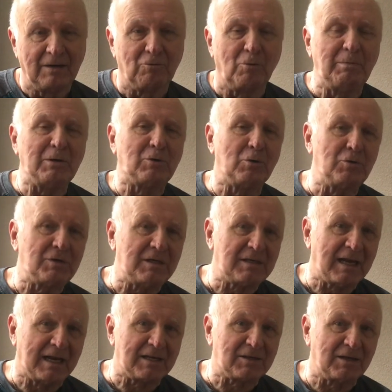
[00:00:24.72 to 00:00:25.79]
Ruby
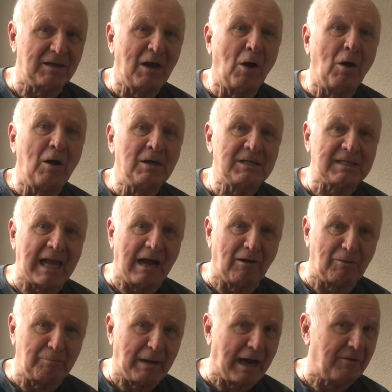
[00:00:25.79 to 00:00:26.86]
Tuesday's has the
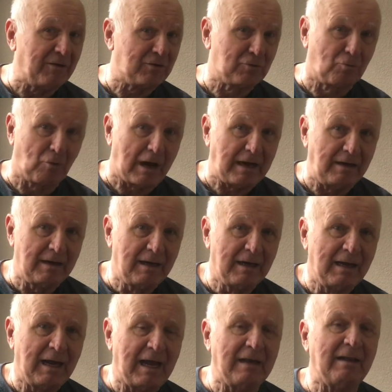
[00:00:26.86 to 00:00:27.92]
salad bar that's great,
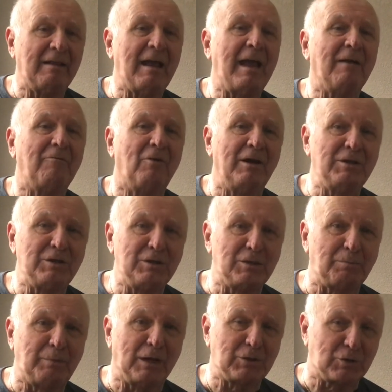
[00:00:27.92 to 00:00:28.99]
and they have luncheon
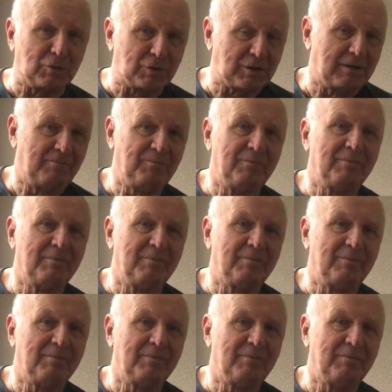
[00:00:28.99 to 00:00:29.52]
specials